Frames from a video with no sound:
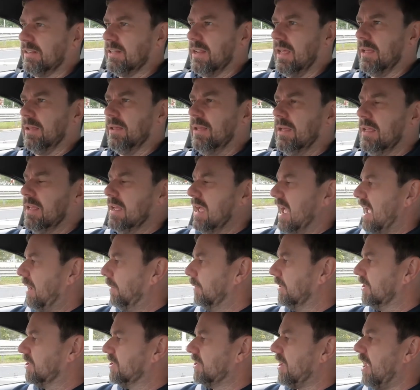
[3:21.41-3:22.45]
That I
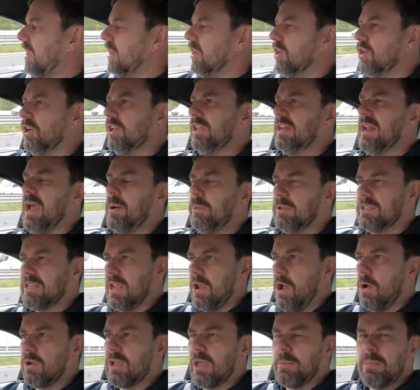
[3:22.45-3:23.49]
would start looking, I would say,
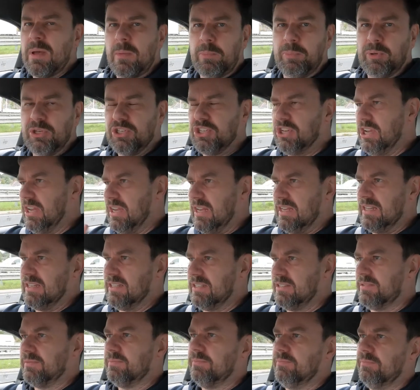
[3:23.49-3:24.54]
okay, my budget
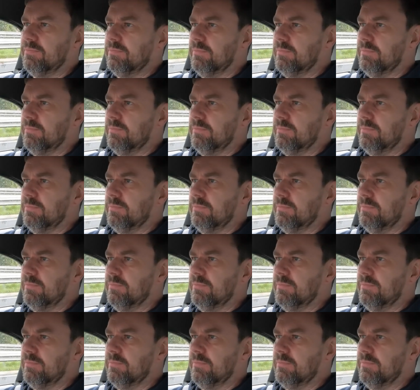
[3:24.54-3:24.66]
is,